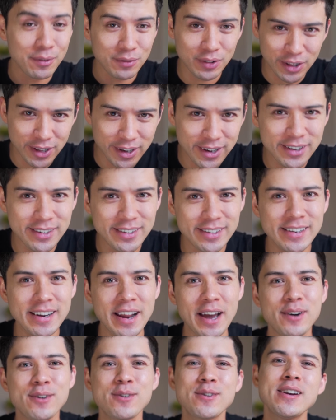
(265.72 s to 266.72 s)
I've learned
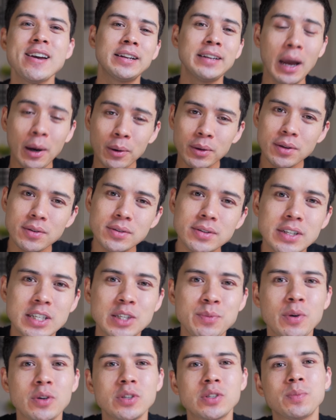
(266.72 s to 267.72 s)
now. I now use
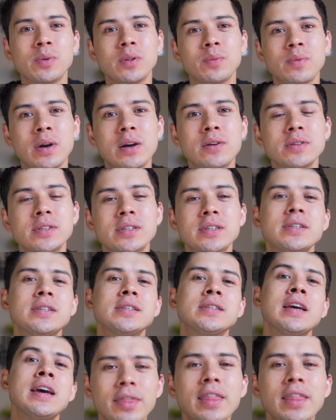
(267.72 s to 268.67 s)
disposable browsers,